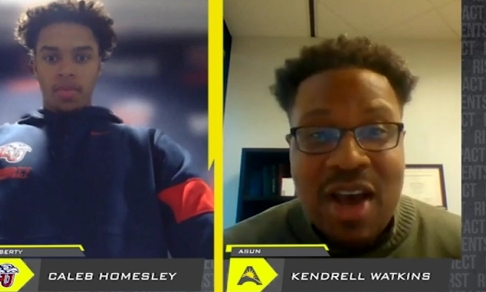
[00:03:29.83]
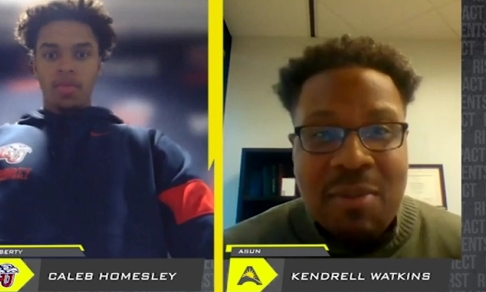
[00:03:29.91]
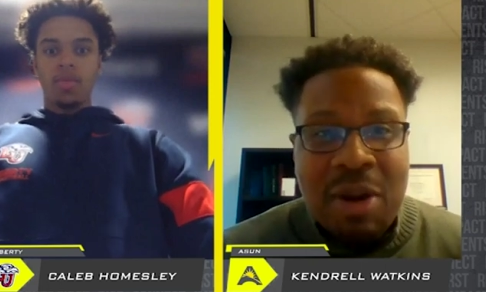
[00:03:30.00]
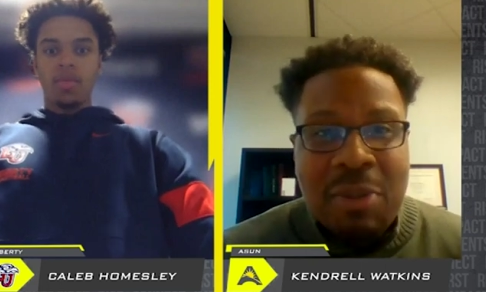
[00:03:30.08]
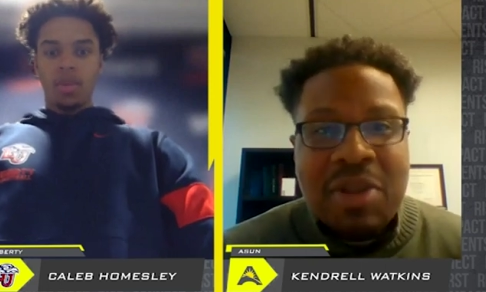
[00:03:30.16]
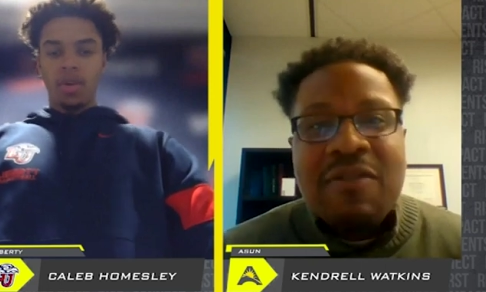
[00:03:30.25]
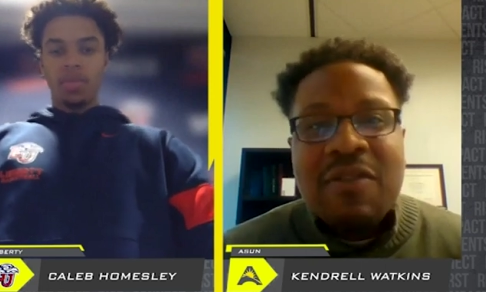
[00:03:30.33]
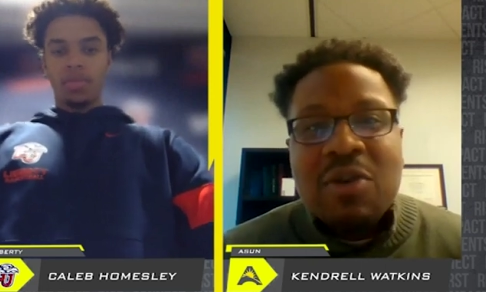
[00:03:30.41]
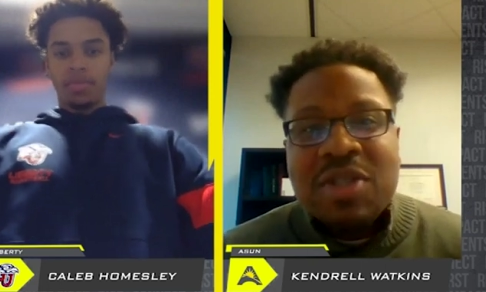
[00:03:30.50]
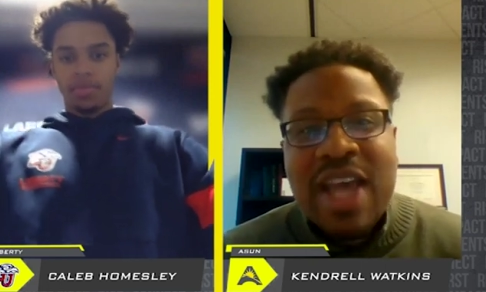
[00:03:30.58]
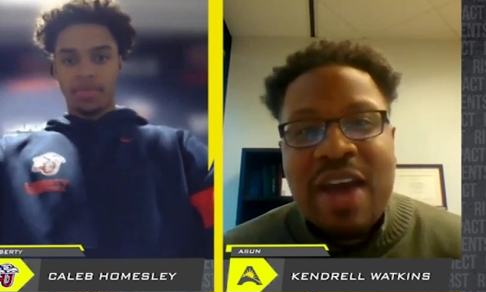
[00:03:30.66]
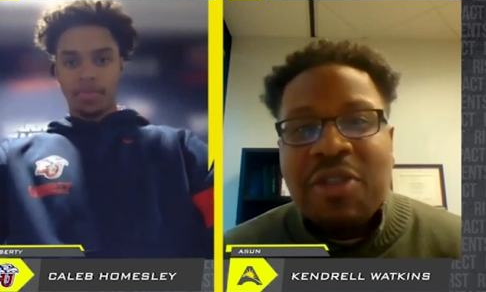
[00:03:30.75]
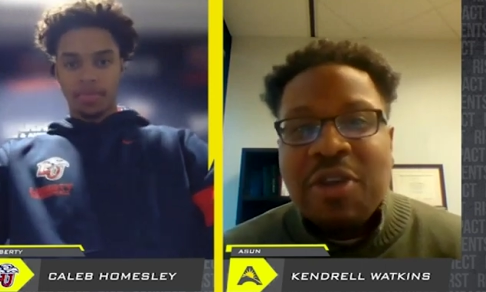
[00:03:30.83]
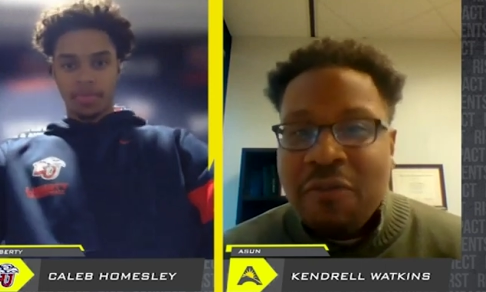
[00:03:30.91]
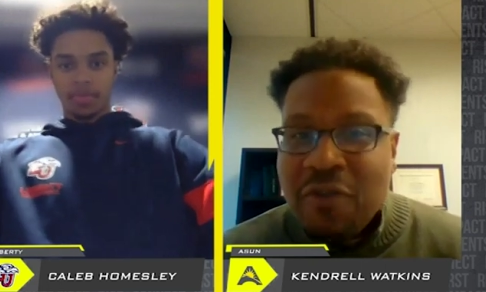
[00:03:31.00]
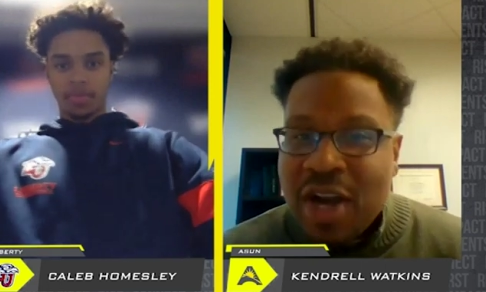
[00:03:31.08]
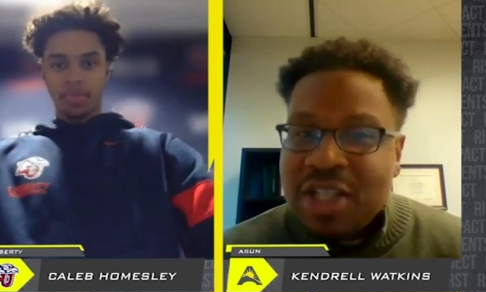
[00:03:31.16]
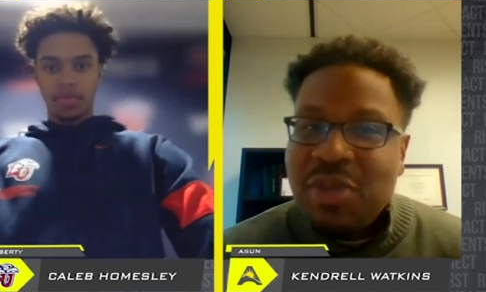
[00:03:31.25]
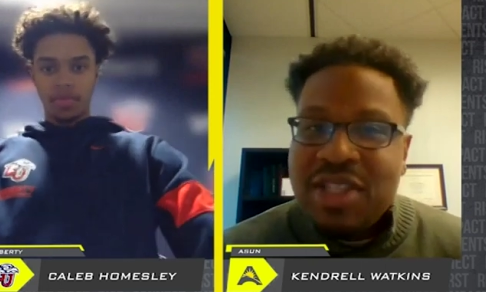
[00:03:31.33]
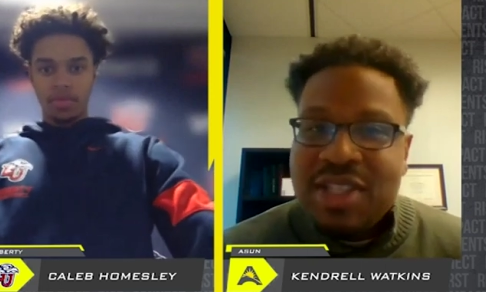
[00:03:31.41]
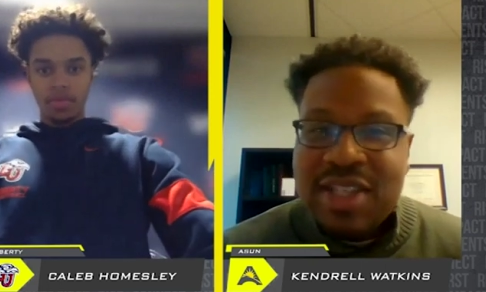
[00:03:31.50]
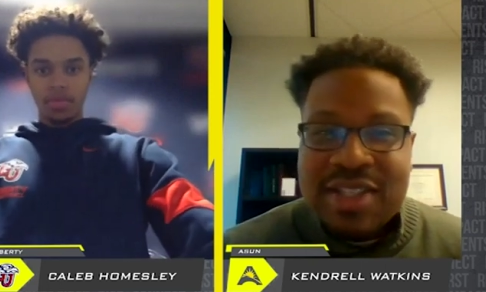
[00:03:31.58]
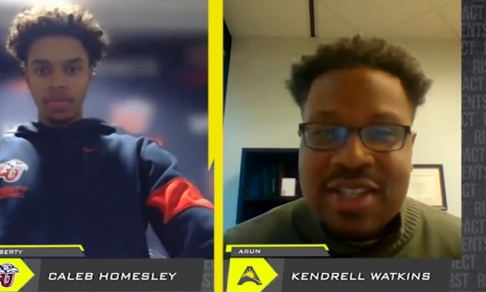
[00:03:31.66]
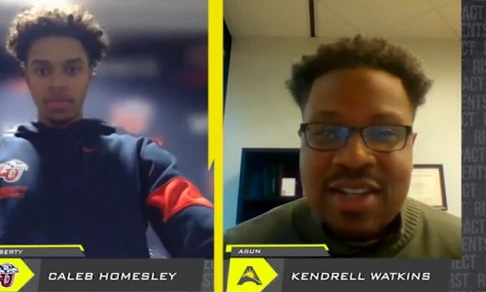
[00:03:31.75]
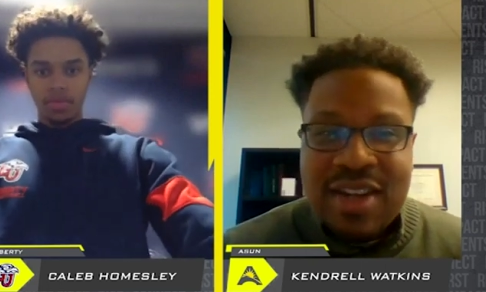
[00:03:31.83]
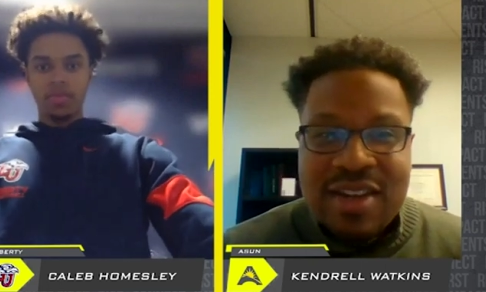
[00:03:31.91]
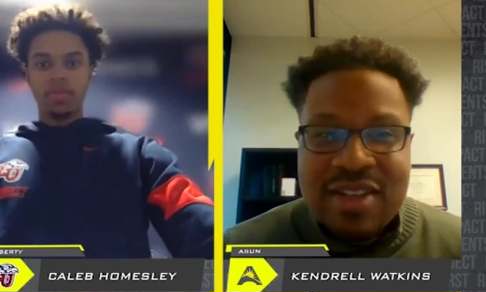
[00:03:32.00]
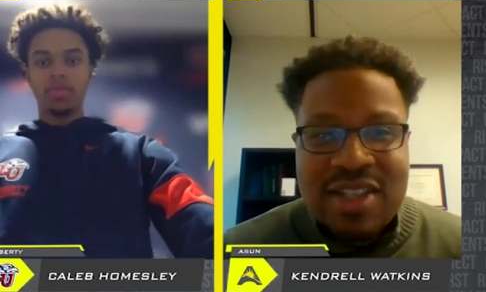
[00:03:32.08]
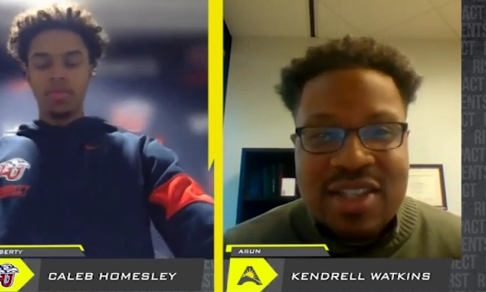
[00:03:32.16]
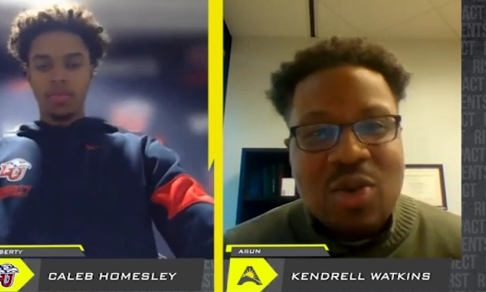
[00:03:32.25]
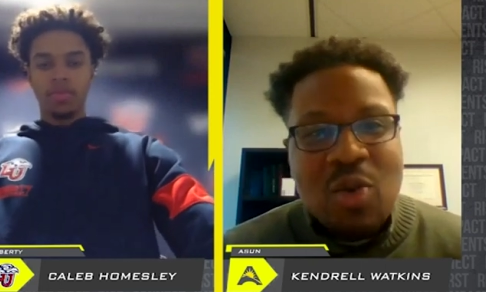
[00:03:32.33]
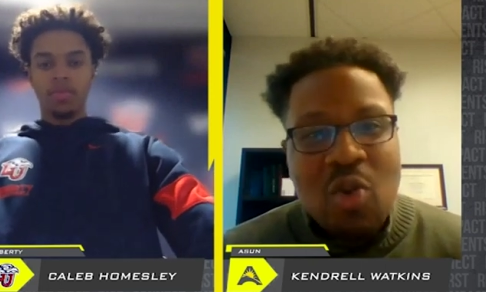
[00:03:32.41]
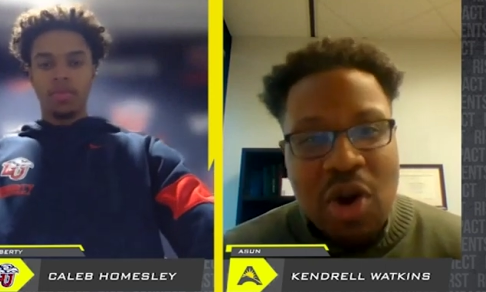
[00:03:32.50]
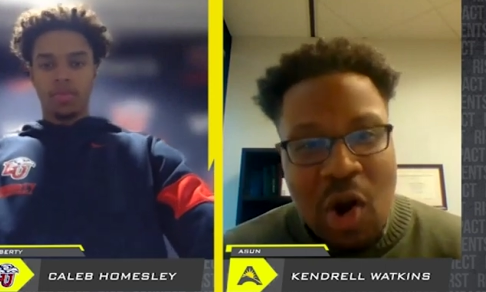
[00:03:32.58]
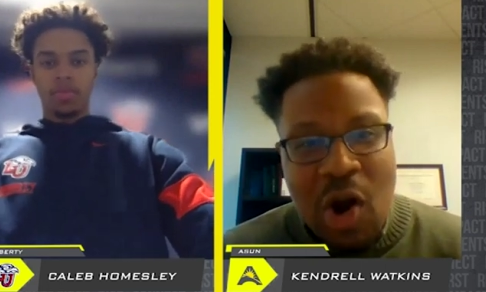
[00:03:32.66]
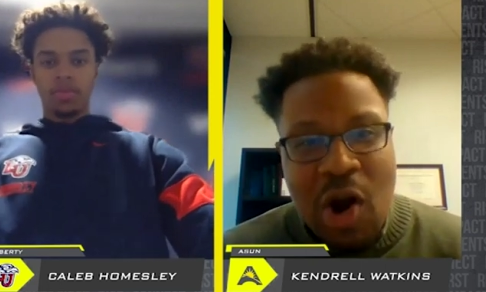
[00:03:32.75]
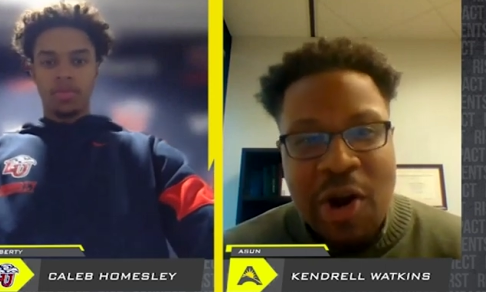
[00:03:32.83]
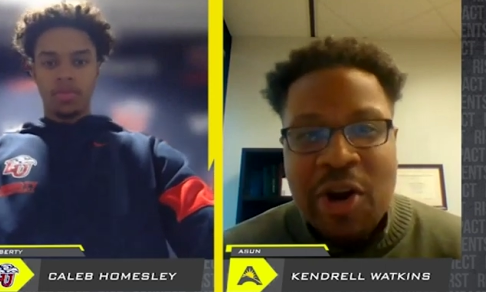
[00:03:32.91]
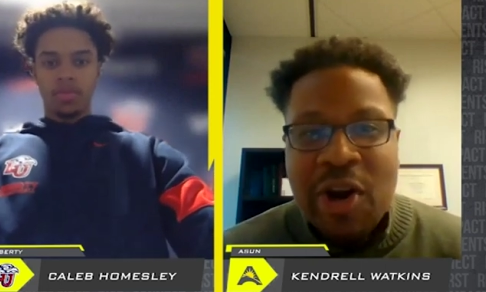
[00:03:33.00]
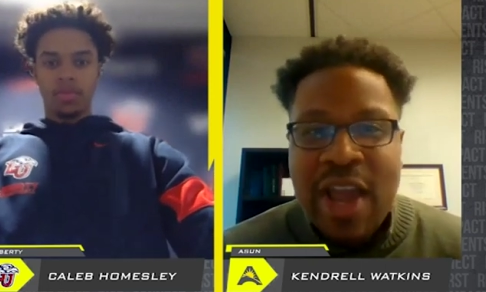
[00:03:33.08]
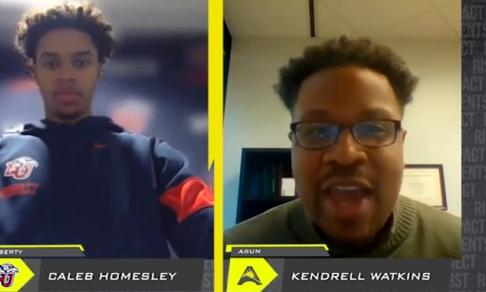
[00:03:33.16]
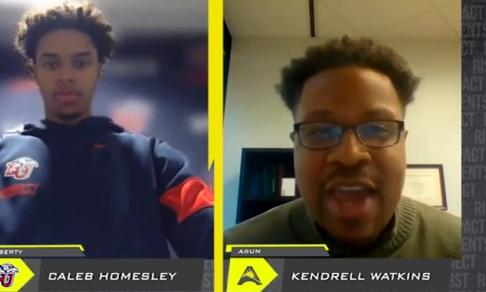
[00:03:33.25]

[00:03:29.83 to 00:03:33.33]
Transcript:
Speaker 1: Um, I yeah. believe it was after your freshman season, just mm-hmm. to work harder.